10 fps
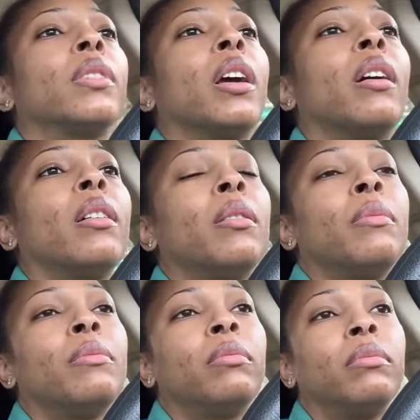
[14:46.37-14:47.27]

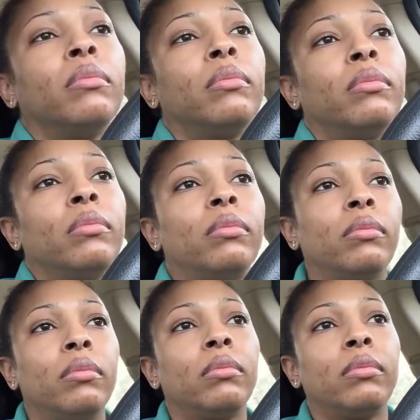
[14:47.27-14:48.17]
Um,
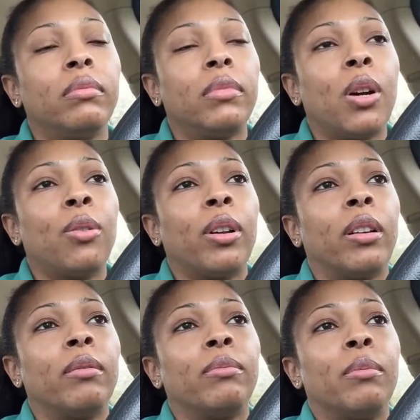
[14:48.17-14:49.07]
hold
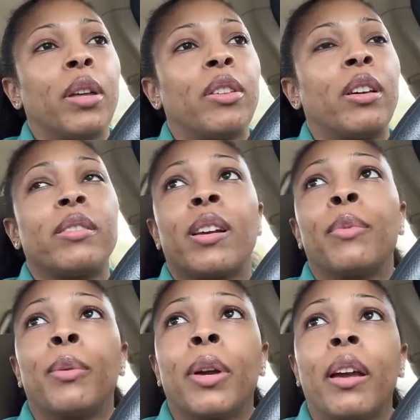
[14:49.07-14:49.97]
on, my thought is
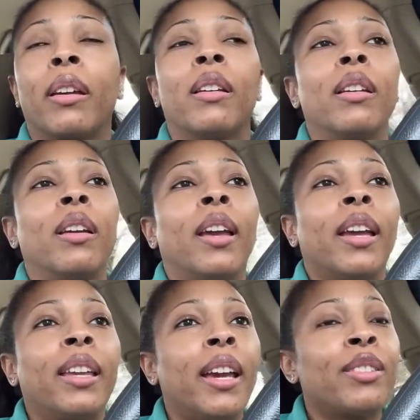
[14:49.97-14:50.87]
coming back.
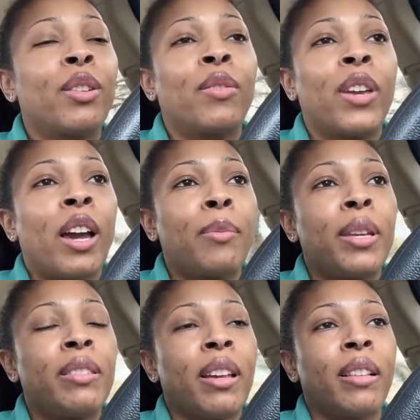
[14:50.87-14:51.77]
Yeah, so the
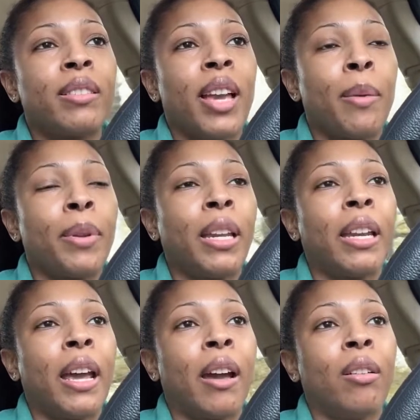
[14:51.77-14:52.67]
VIB sale is happening
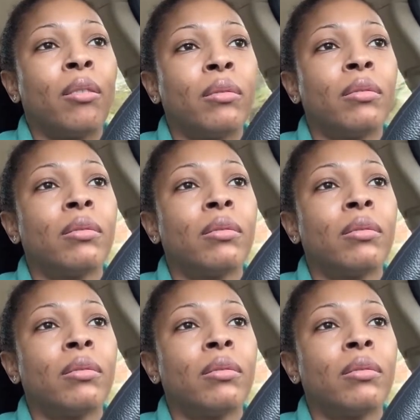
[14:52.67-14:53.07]
now.